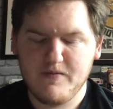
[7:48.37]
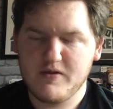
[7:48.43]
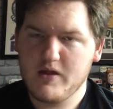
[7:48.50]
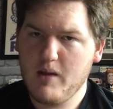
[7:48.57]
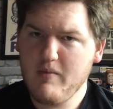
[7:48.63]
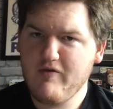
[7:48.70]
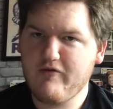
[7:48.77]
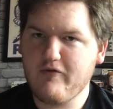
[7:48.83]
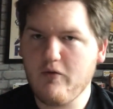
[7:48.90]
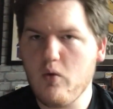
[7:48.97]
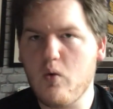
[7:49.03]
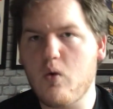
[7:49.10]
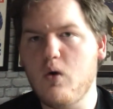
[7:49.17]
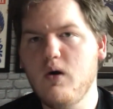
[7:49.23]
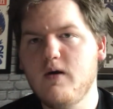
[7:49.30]
Number
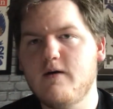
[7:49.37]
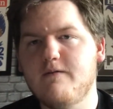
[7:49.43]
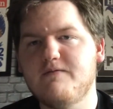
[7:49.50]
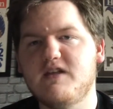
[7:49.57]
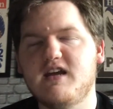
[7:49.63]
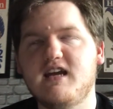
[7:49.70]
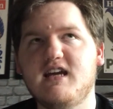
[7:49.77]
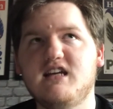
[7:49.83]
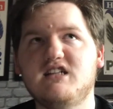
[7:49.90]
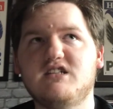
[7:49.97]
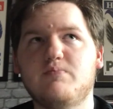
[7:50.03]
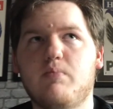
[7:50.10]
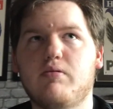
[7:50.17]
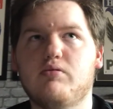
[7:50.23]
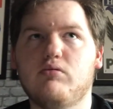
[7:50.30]
4 is
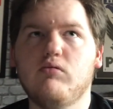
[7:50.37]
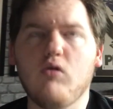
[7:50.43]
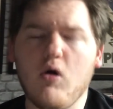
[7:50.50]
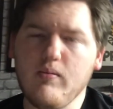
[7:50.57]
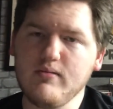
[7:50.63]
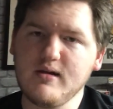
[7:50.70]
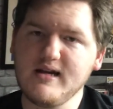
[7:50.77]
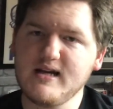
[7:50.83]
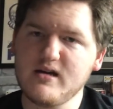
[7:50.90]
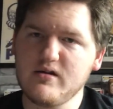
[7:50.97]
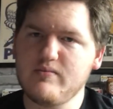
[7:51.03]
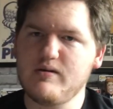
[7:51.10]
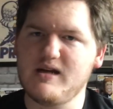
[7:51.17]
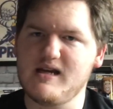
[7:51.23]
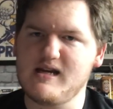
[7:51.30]
probably going to
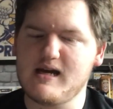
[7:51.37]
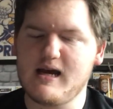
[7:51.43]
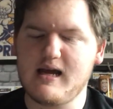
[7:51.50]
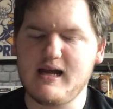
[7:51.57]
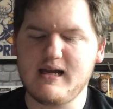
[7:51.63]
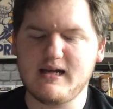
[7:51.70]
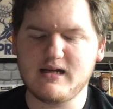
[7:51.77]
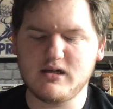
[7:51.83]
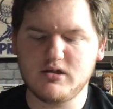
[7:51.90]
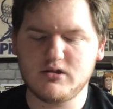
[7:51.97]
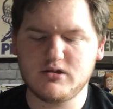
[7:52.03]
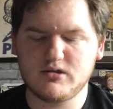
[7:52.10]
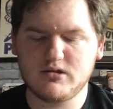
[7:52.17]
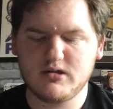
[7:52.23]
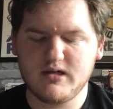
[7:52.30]
be a
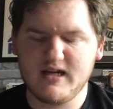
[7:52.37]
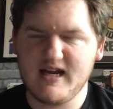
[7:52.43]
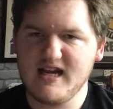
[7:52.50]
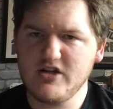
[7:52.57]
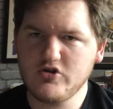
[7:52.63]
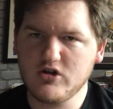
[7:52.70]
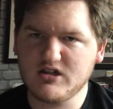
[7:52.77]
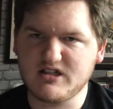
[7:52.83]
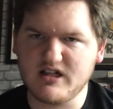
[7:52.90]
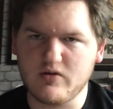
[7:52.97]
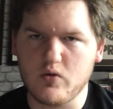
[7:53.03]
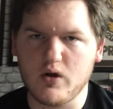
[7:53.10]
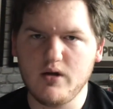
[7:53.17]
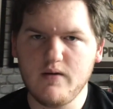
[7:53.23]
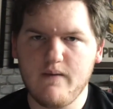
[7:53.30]
interesting
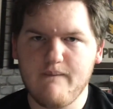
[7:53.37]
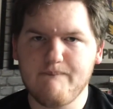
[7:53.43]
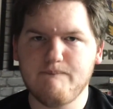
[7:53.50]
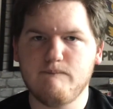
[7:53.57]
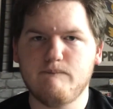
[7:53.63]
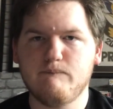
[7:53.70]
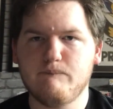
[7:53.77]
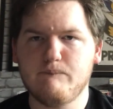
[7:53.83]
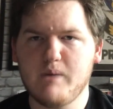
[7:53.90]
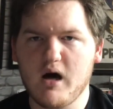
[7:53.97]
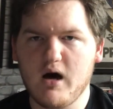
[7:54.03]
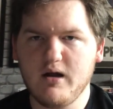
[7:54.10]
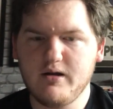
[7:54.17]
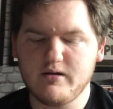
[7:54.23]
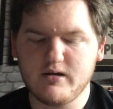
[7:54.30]
one,
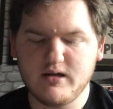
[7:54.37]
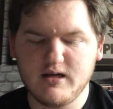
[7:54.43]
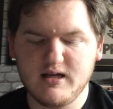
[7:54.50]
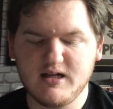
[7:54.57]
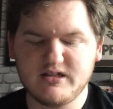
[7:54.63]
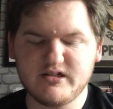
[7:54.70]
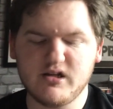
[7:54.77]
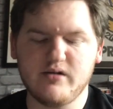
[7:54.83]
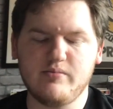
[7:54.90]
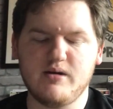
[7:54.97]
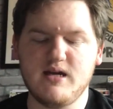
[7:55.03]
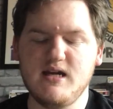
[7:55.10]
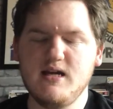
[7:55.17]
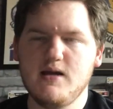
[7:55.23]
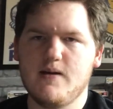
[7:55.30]
but it's going to
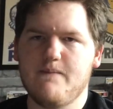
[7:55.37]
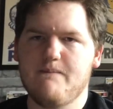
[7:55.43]
be